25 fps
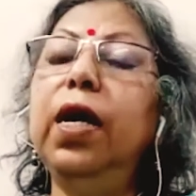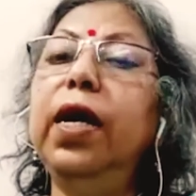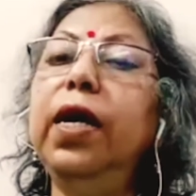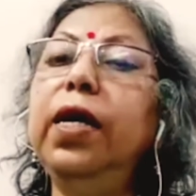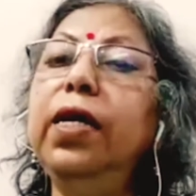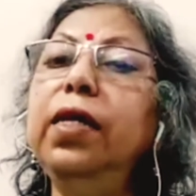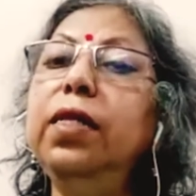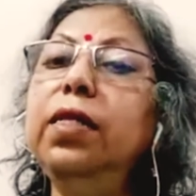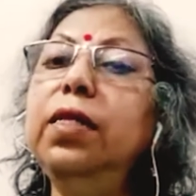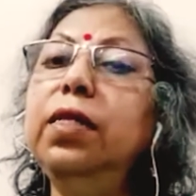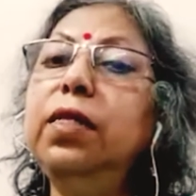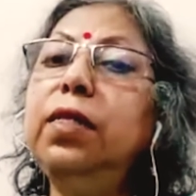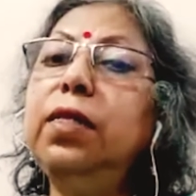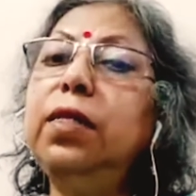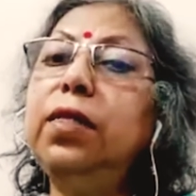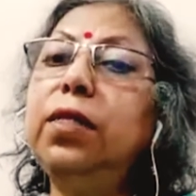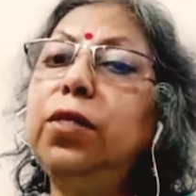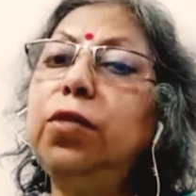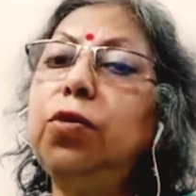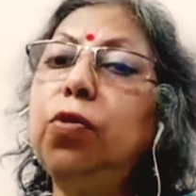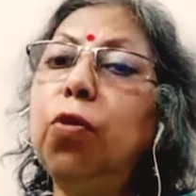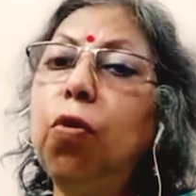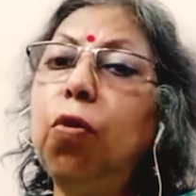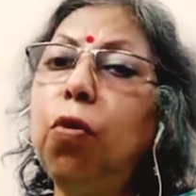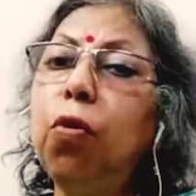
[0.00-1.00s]
in
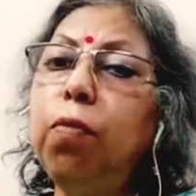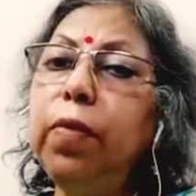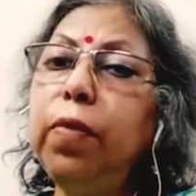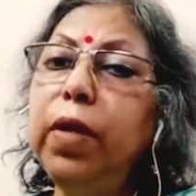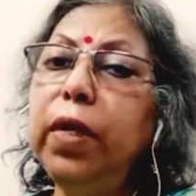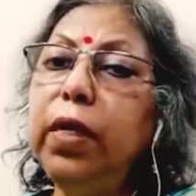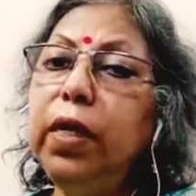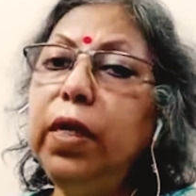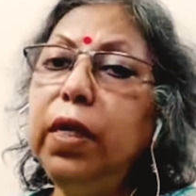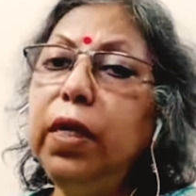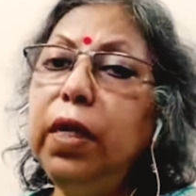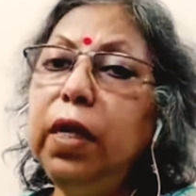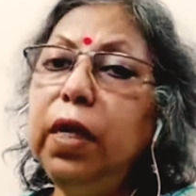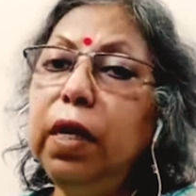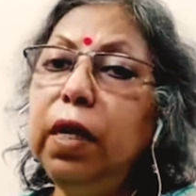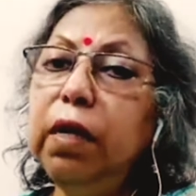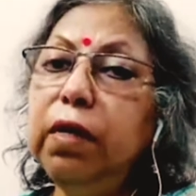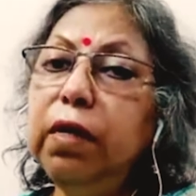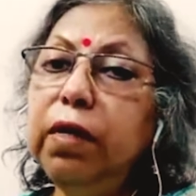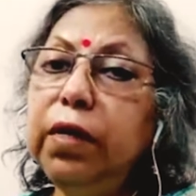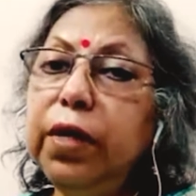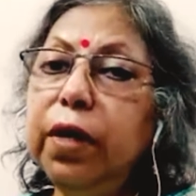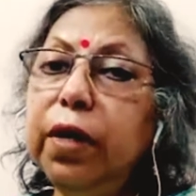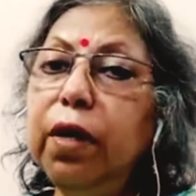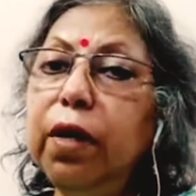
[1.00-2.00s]
so many
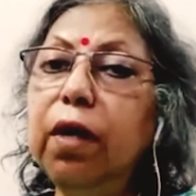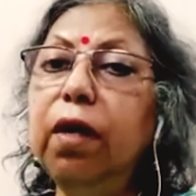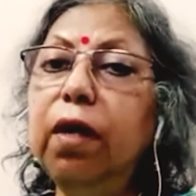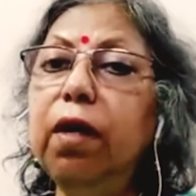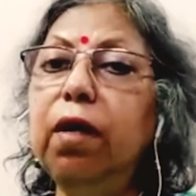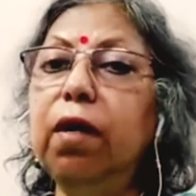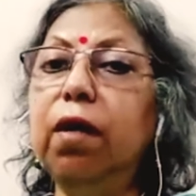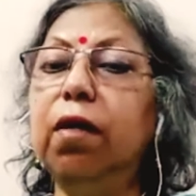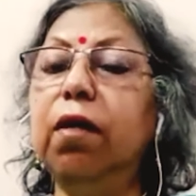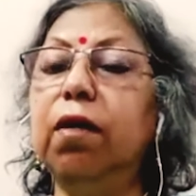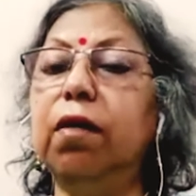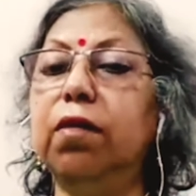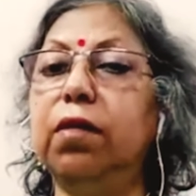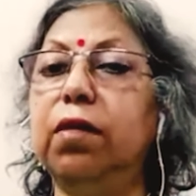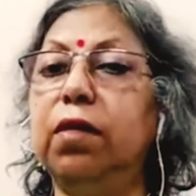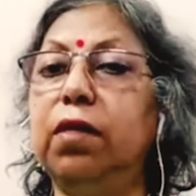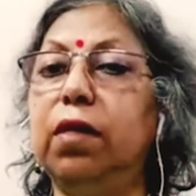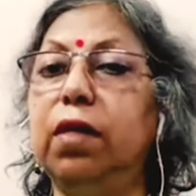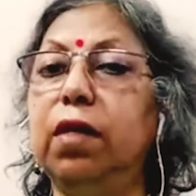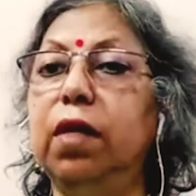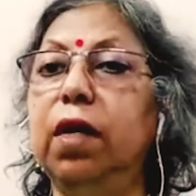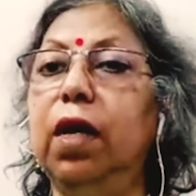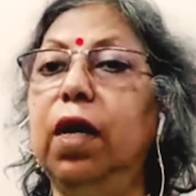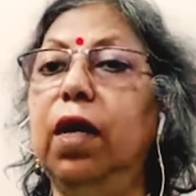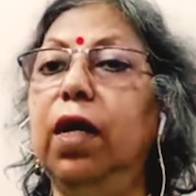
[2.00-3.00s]

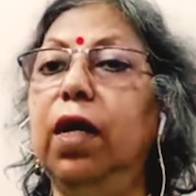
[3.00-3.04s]
years.